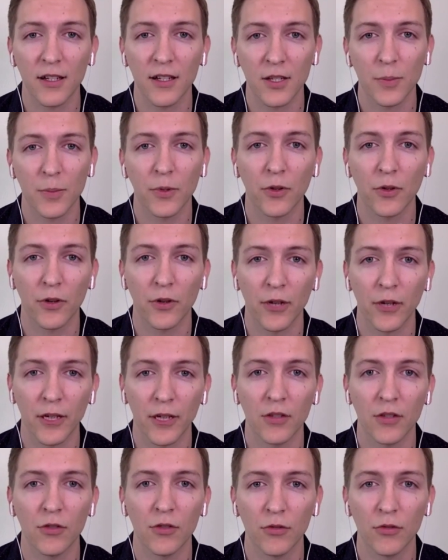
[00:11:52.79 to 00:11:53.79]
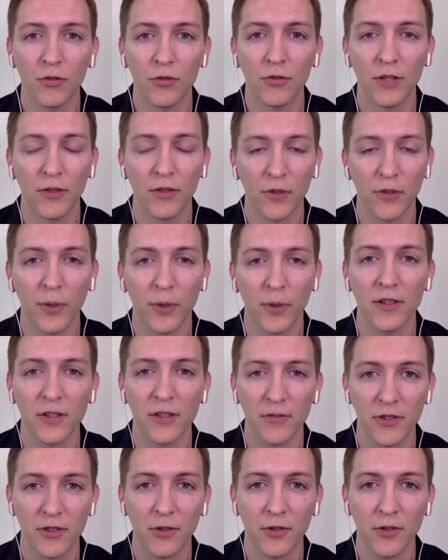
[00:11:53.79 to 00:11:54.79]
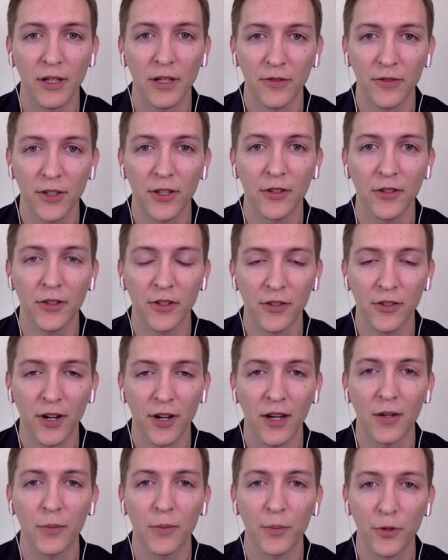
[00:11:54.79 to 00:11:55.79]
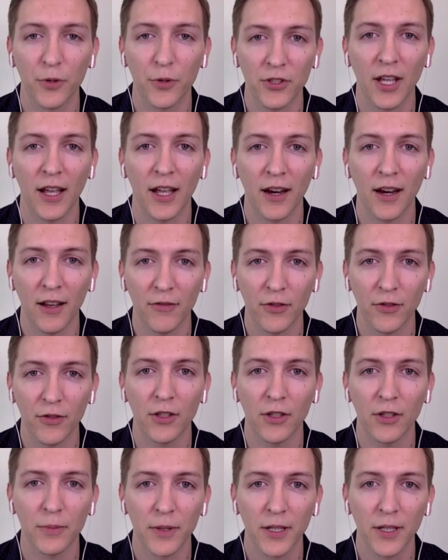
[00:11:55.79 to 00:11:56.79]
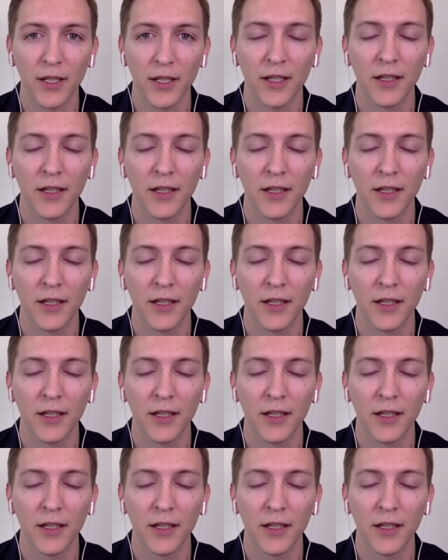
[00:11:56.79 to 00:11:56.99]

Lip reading: exploring new different parts of ScreenFlow and trying to push that envelope,